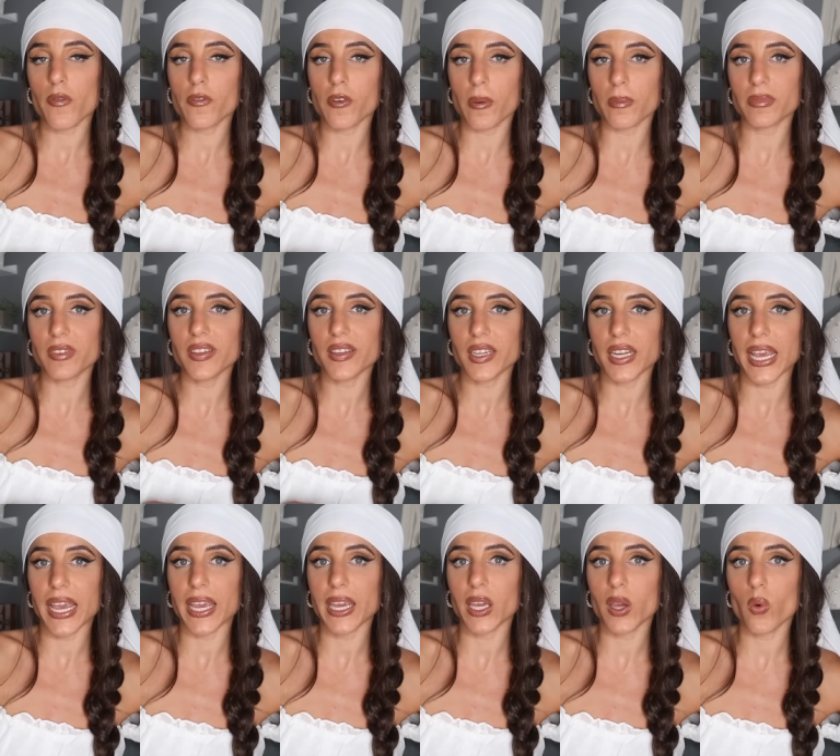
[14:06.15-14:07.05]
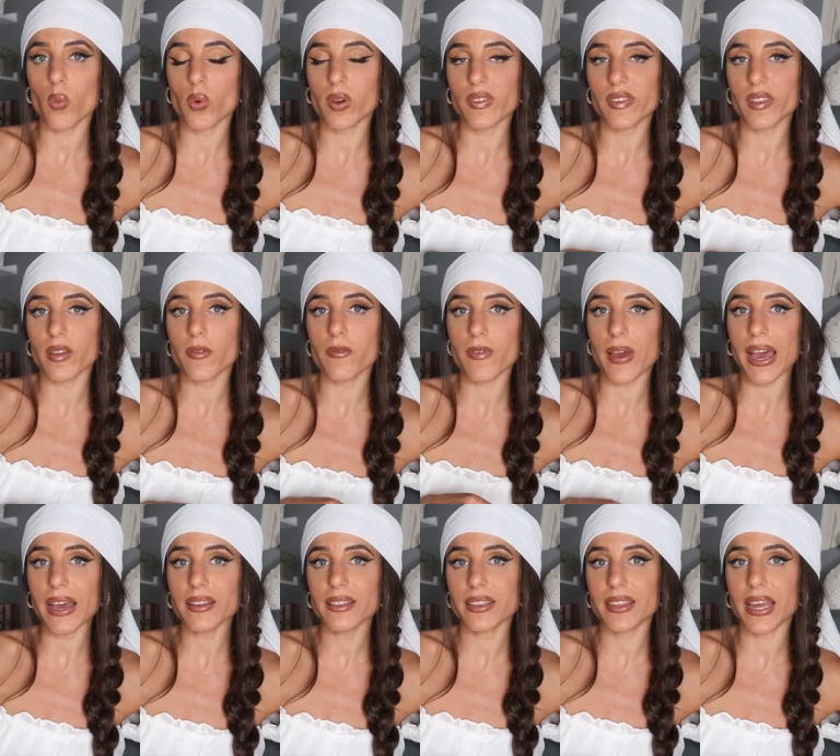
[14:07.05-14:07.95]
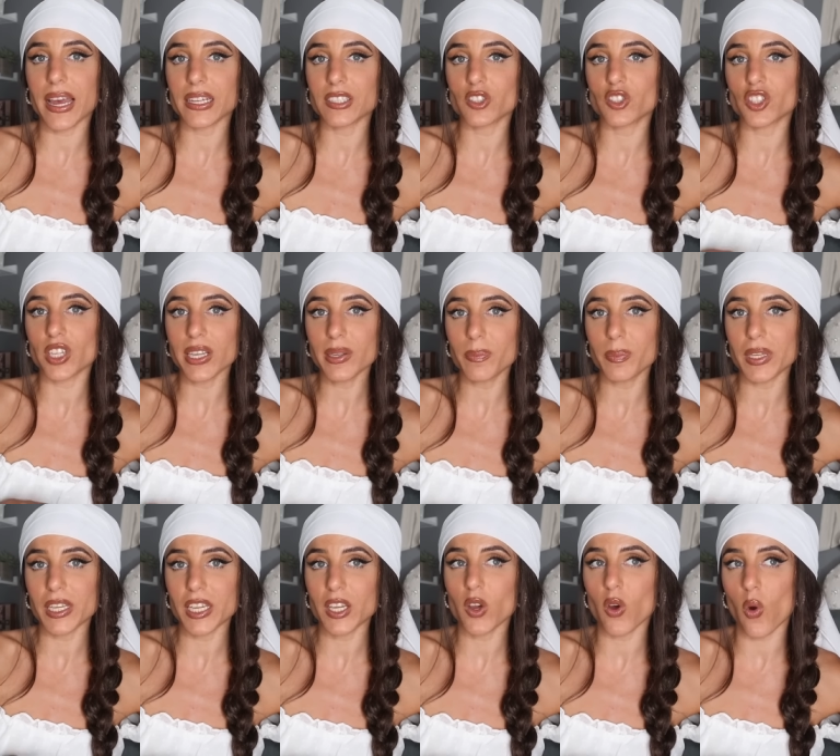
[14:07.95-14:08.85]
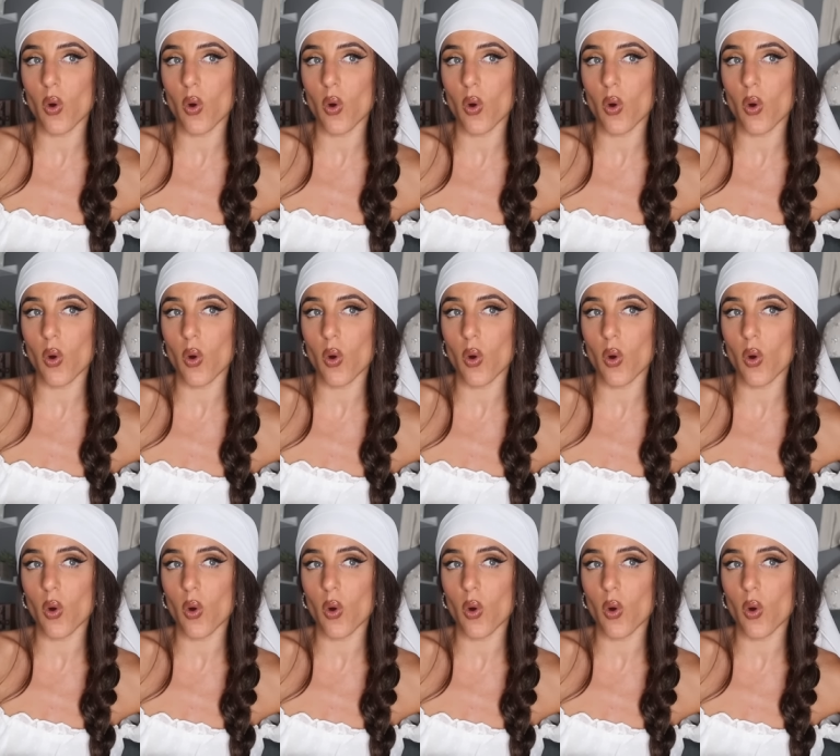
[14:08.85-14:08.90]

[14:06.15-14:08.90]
from today was the fact that JP